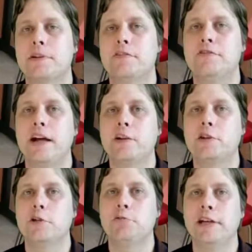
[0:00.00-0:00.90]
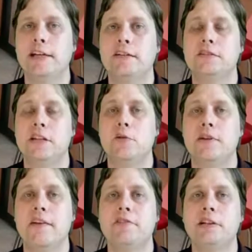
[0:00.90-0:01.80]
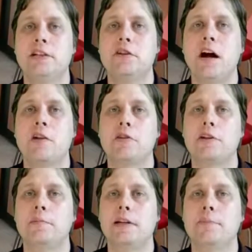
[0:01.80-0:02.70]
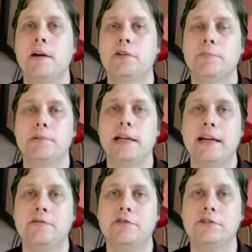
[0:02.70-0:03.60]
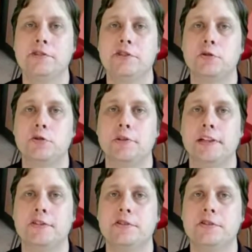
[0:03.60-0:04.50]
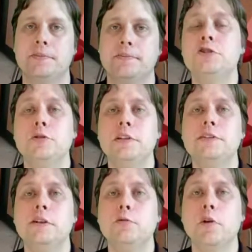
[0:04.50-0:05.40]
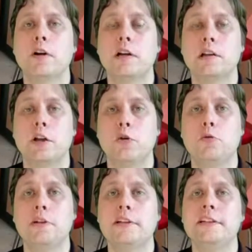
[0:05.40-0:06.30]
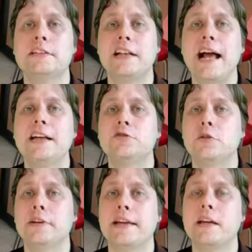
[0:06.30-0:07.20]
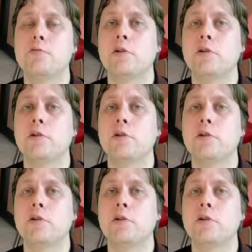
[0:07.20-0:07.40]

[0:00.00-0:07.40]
the following week. So definitely talk with me about the plan for storage. Students can work alone in this class, or they can